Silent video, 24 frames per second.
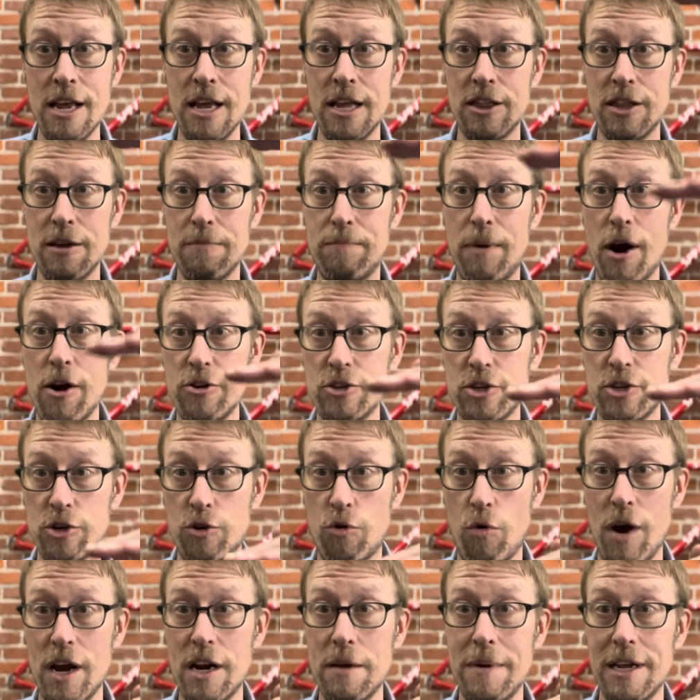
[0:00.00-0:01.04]
the bars are
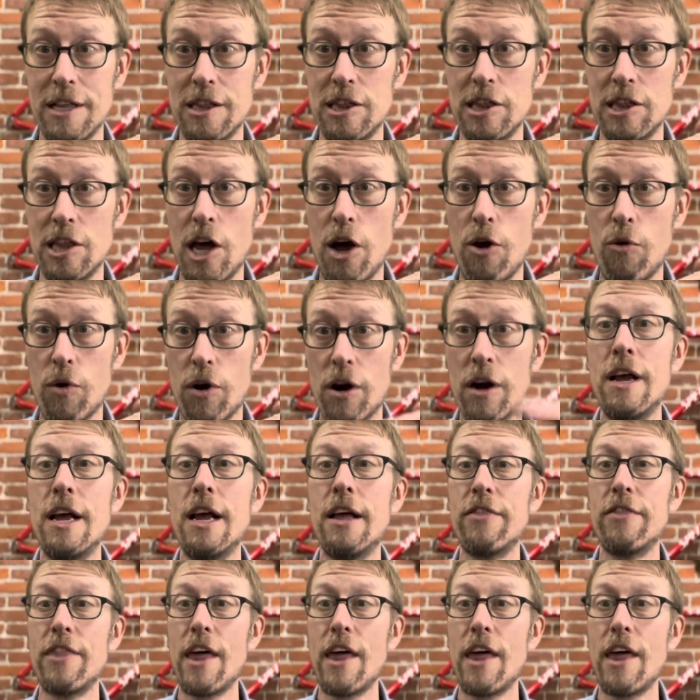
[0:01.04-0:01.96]
quite a bit lower,